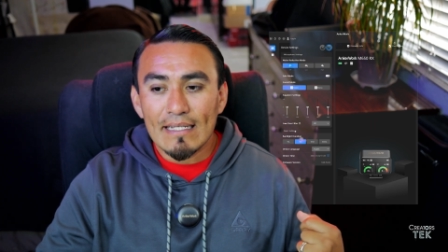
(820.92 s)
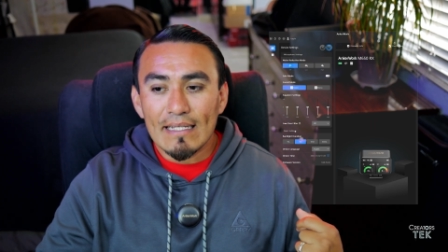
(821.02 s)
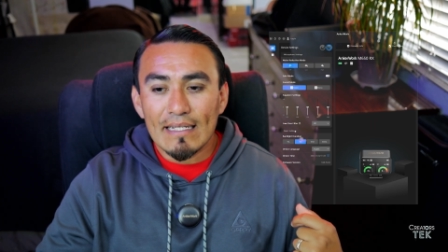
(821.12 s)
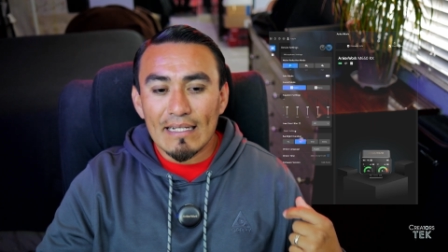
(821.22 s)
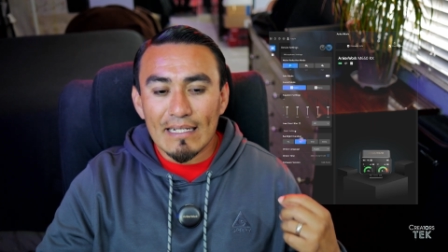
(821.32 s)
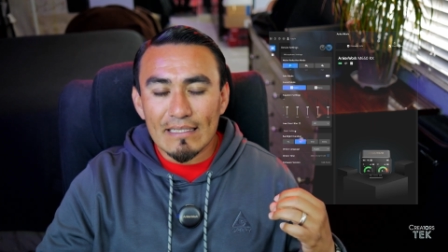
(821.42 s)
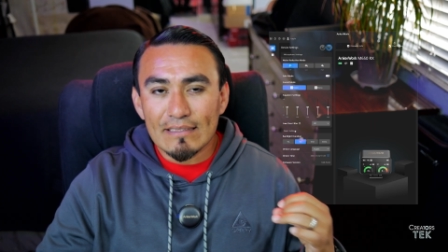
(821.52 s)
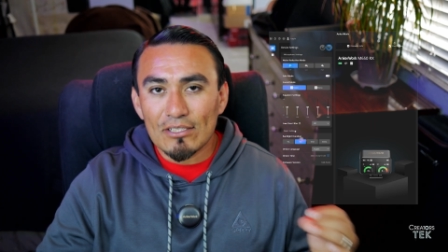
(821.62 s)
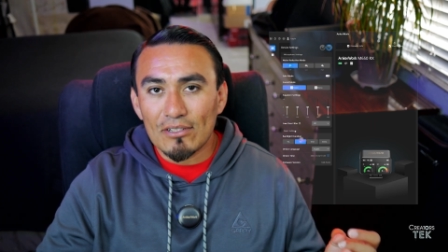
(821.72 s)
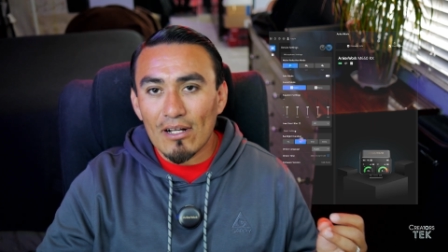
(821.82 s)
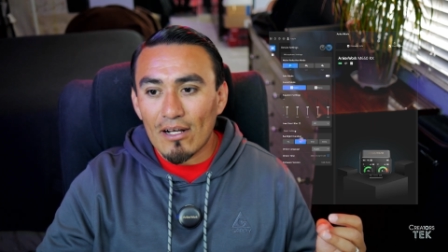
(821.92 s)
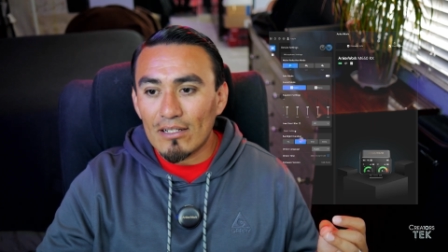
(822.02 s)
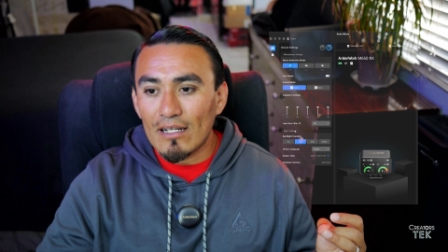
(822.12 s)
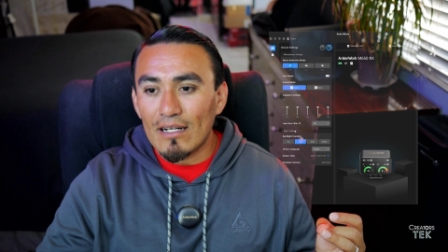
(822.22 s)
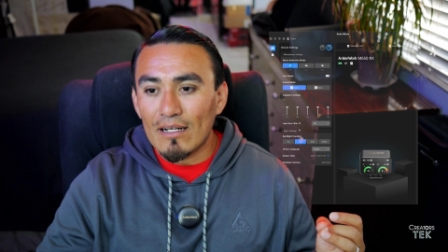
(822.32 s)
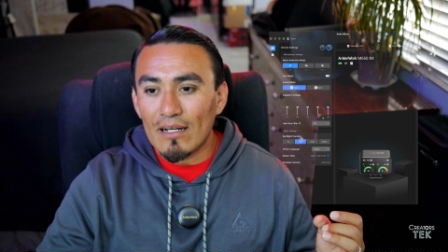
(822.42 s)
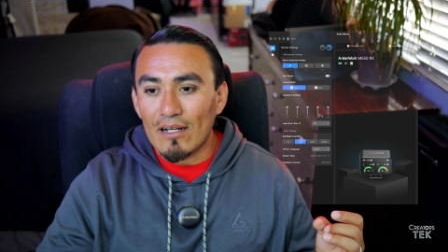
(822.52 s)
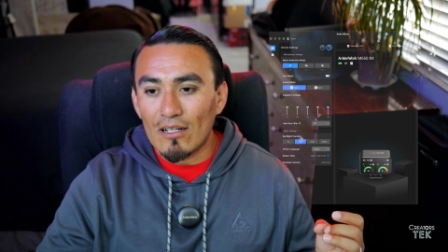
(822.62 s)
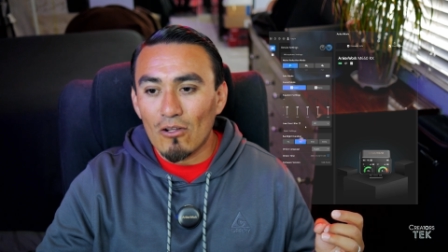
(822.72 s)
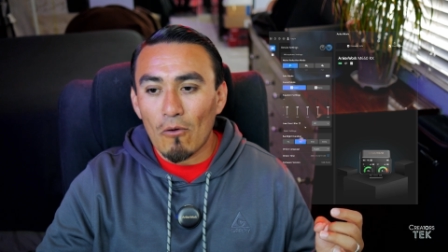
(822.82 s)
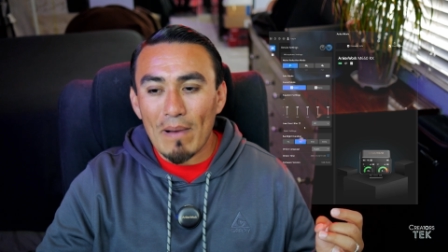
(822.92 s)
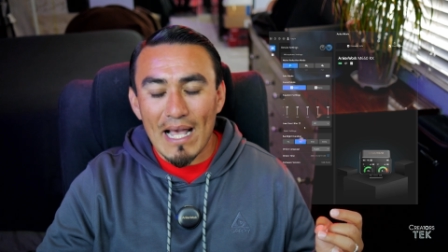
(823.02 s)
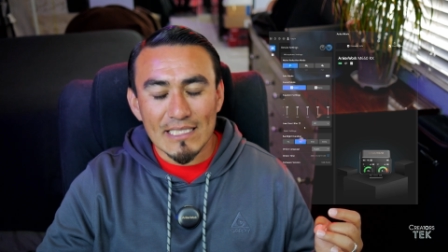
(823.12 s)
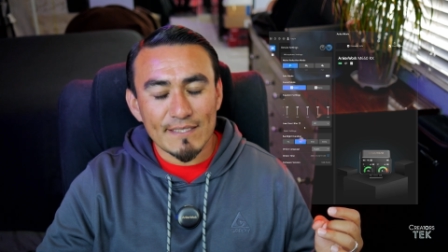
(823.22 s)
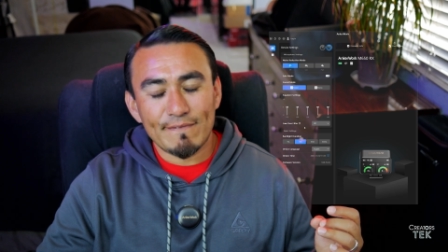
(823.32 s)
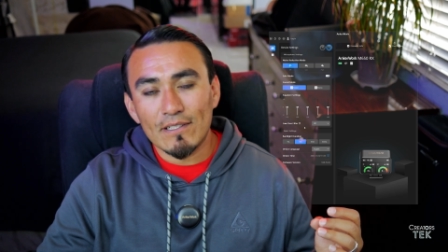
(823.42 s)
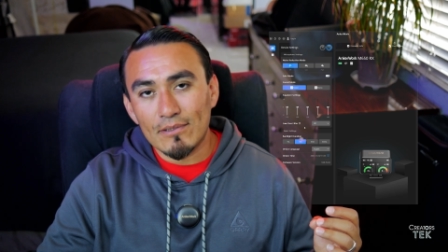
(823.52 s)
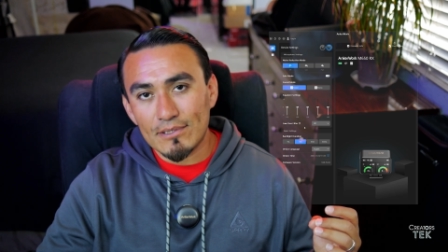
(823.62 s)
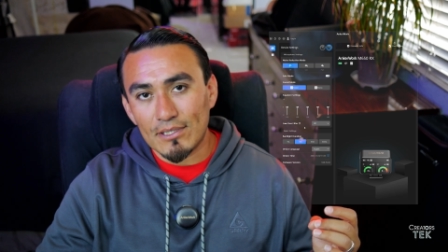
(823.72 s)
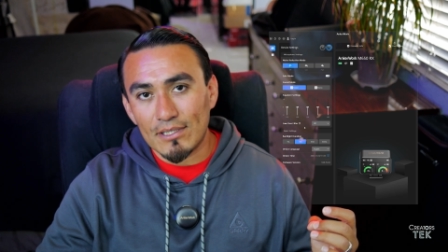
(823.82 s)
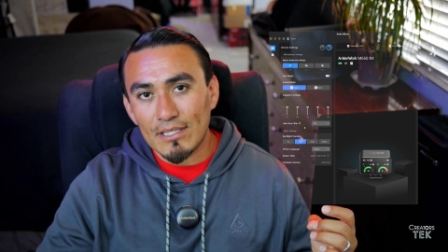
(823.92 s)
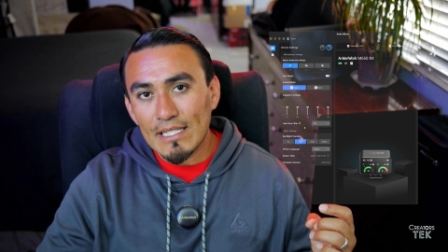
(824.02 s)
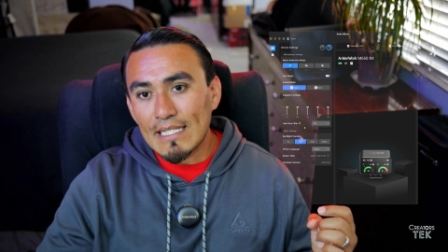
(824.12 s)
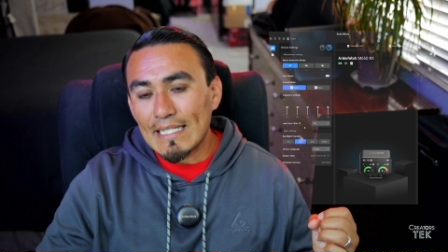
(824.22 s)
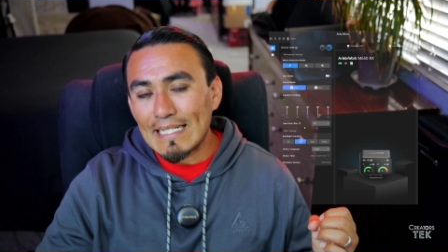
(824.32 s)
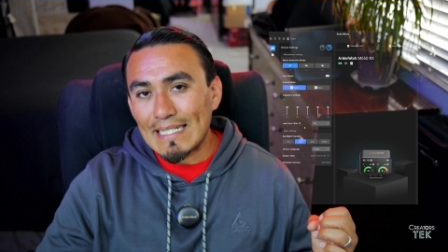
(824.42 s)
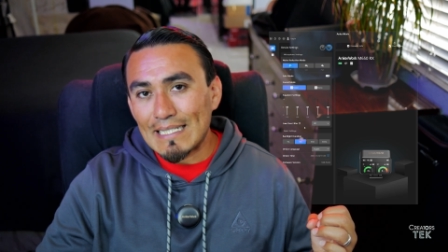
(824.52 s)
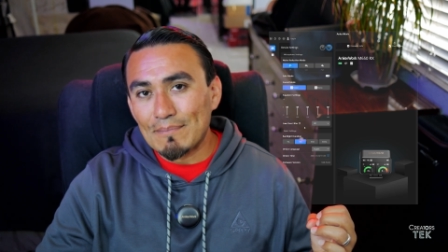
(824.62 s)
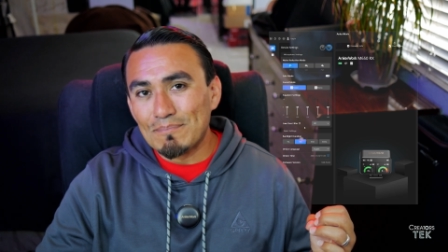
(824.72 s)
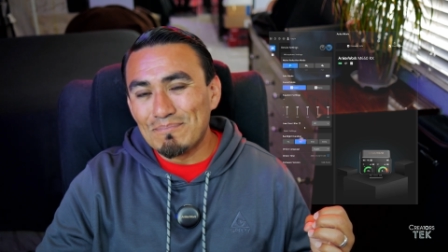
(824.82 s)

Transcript: uh, turn on a, a, low pass filter uh,